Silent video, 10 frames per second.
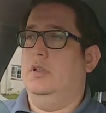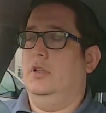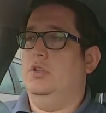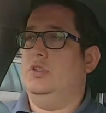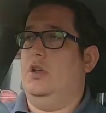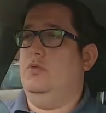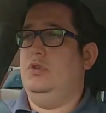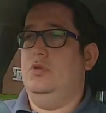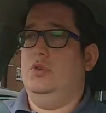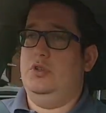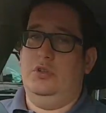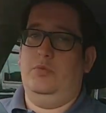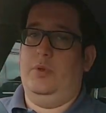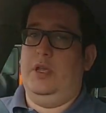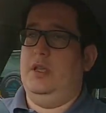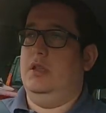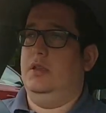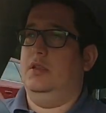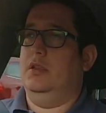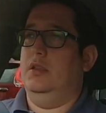So you shouldn't be
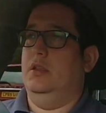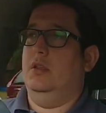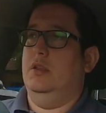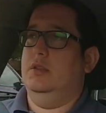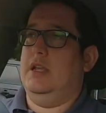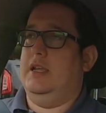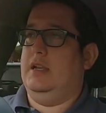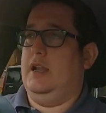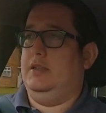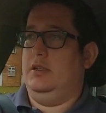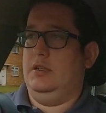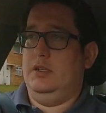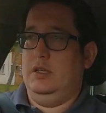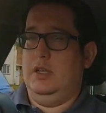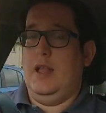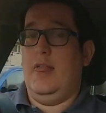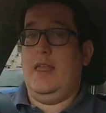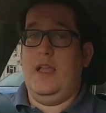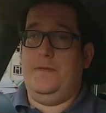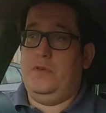taking a lesson
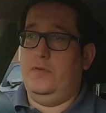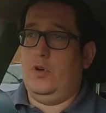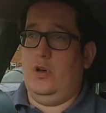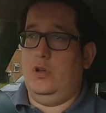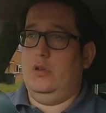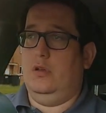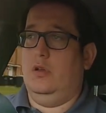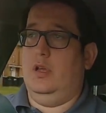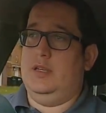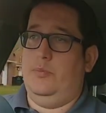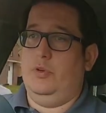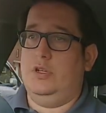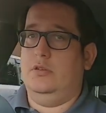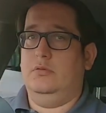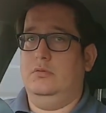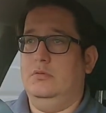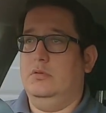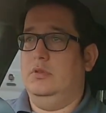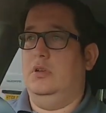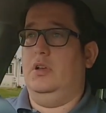if you've got a temperature,
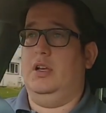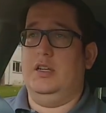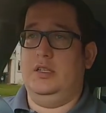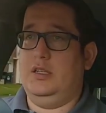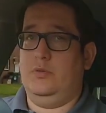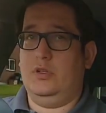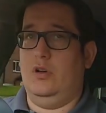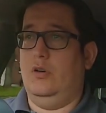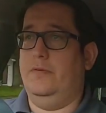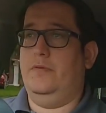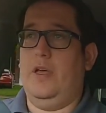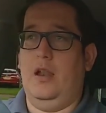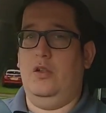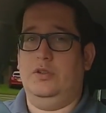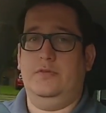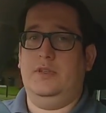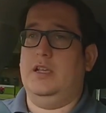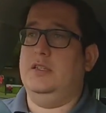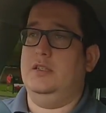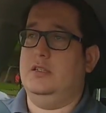a continuous cough, that loss of
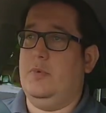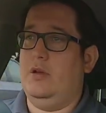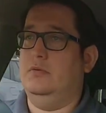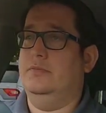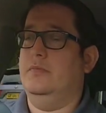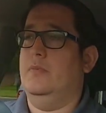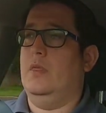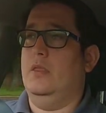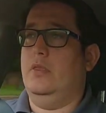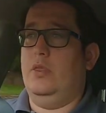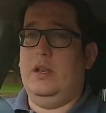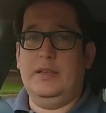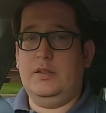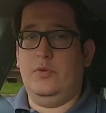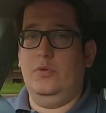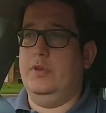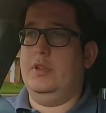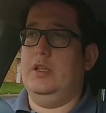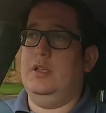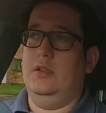taste and smell. The list of all of
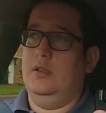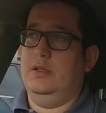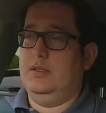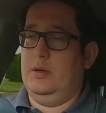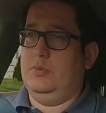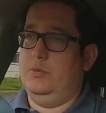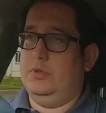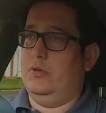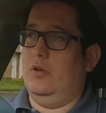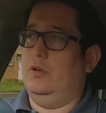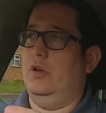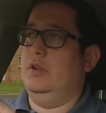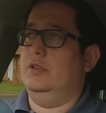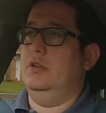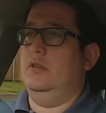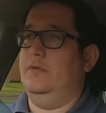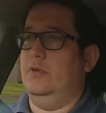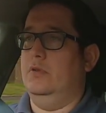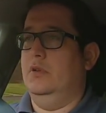the symptoms are online to look for.